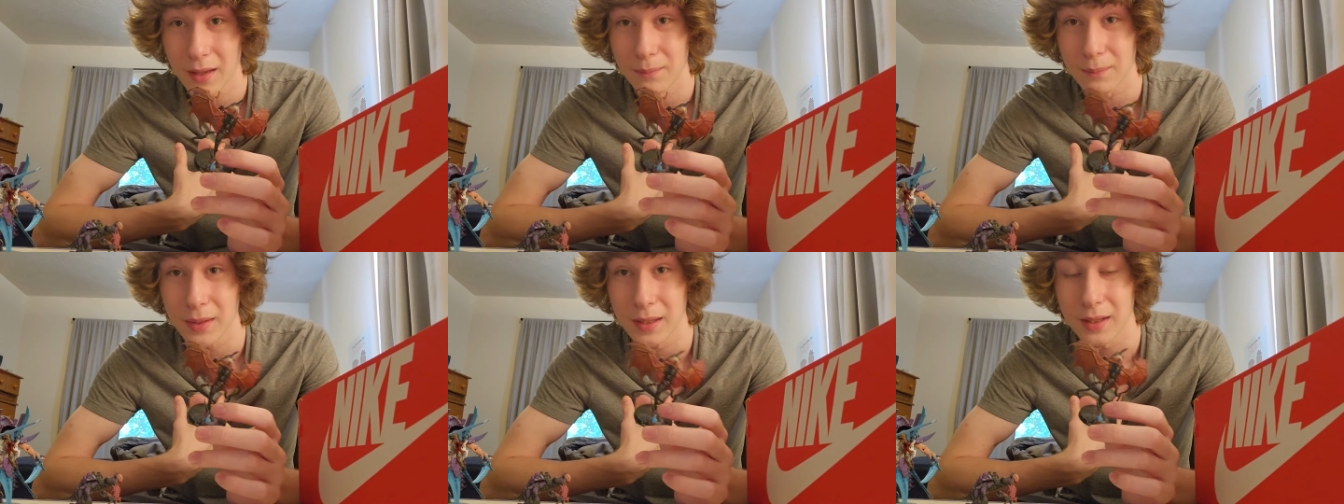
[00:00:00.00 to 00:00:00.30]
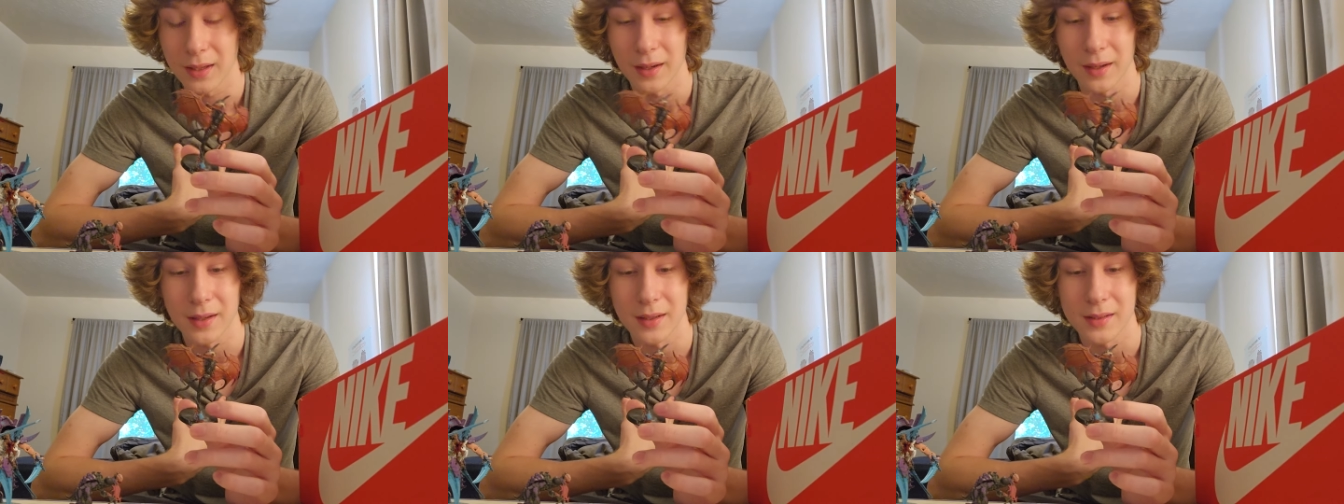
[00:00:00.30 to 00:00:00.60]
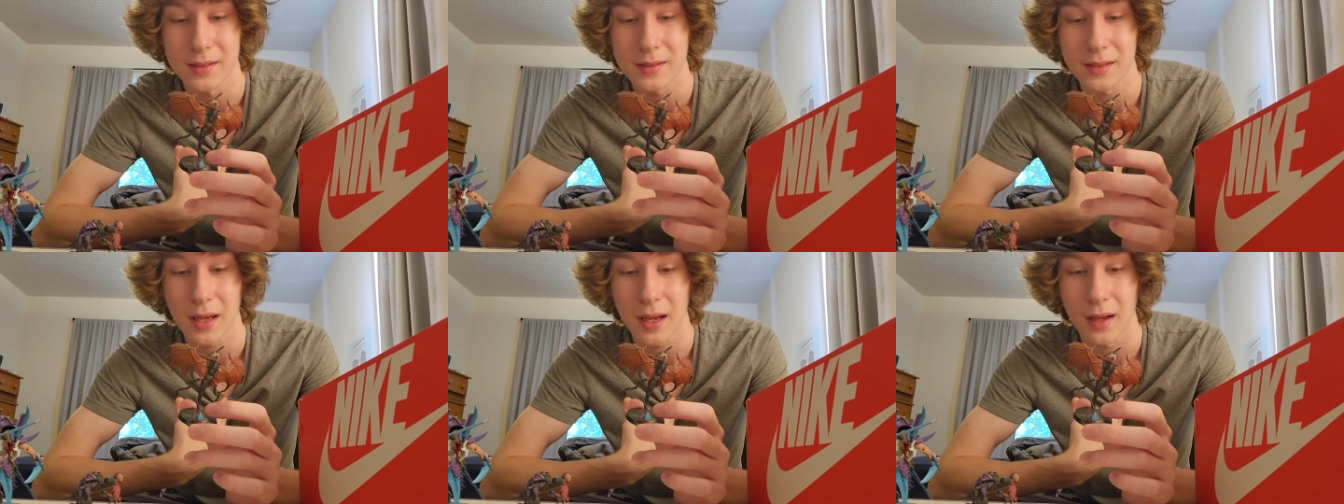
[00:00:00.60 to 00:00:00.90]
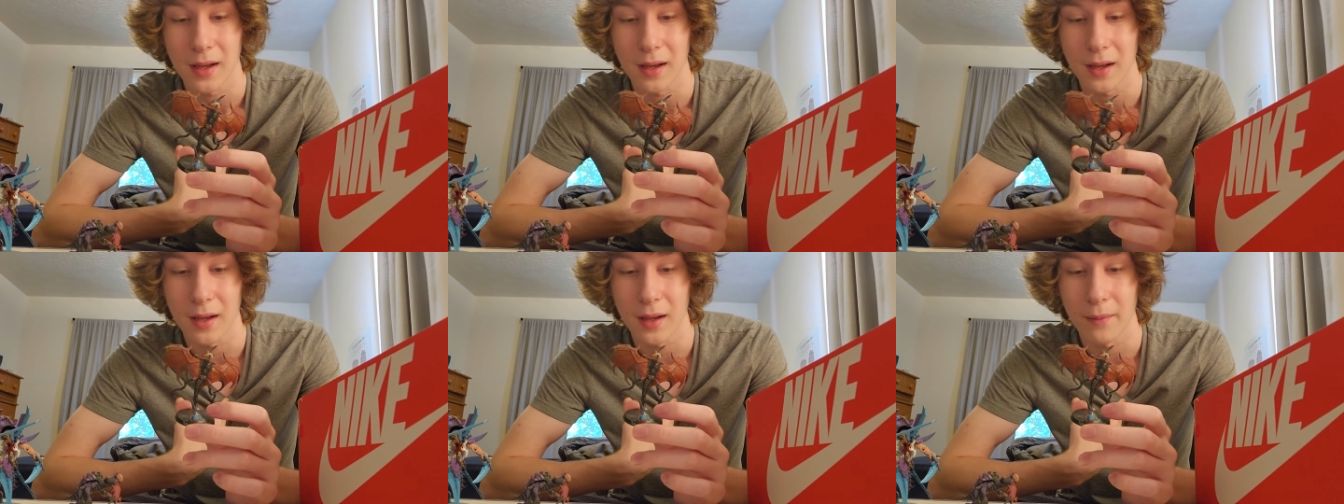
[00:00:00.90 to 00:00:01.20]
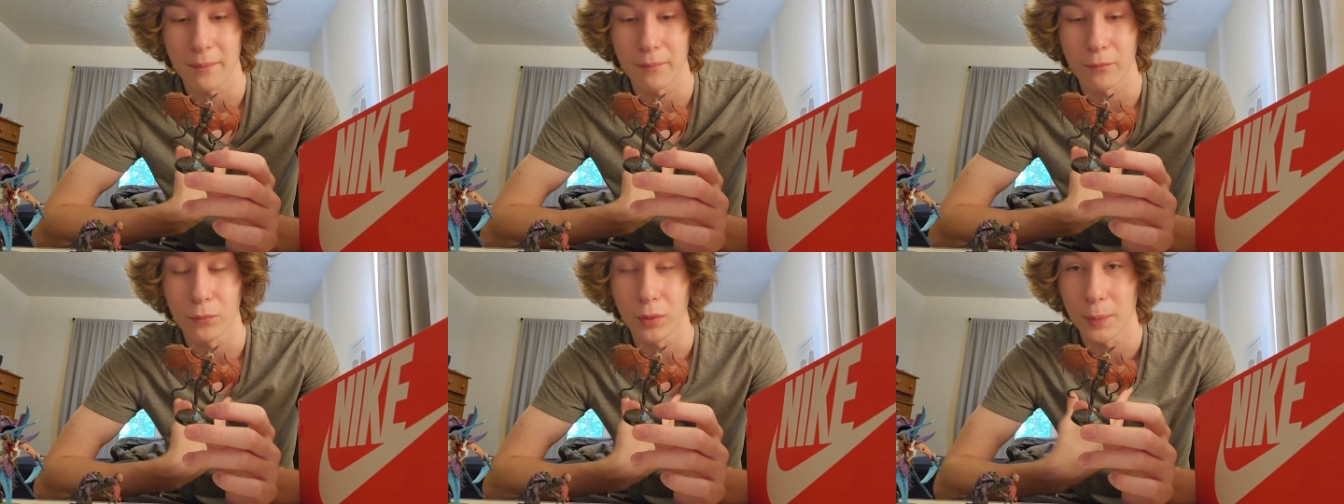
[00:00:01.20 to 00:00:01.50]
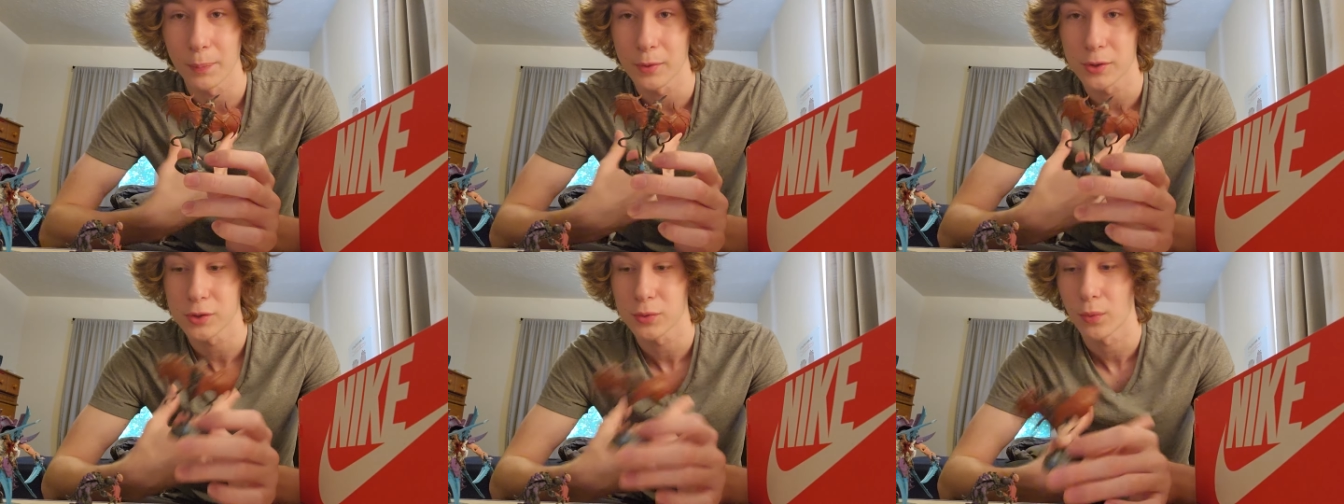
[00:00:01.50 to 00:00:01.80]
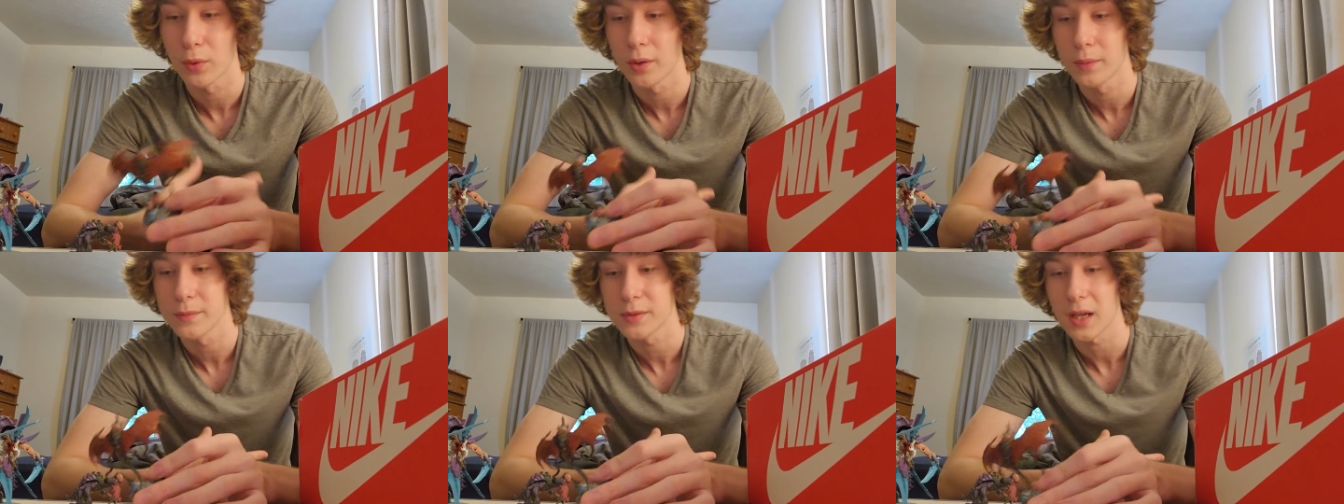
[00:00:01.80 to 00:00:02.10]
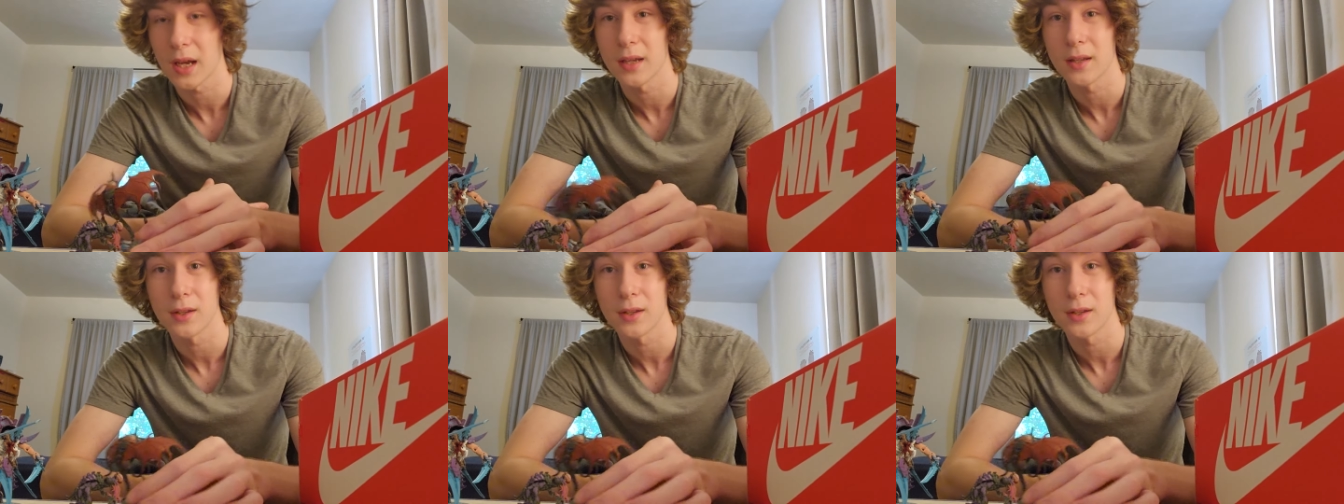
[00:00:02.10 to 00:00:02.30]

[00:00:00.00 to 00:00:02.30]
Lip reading: because Ripper Swarms I